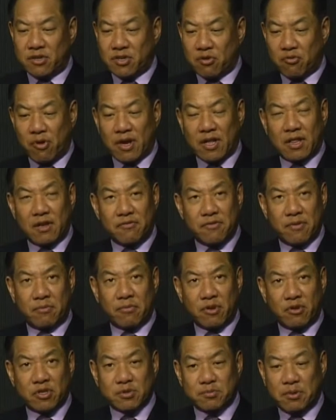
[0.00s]
directly from
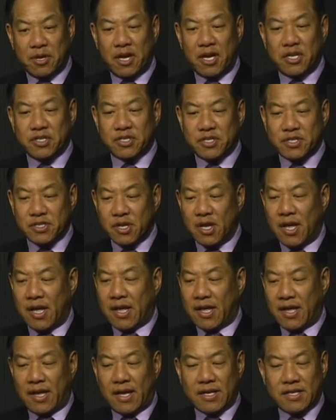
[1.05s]
those pages
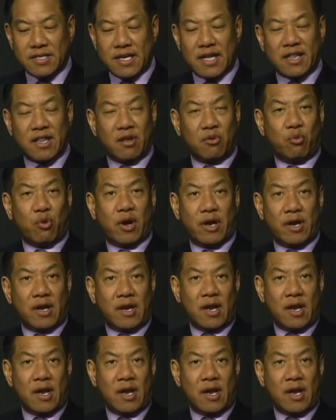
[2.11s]
exactly what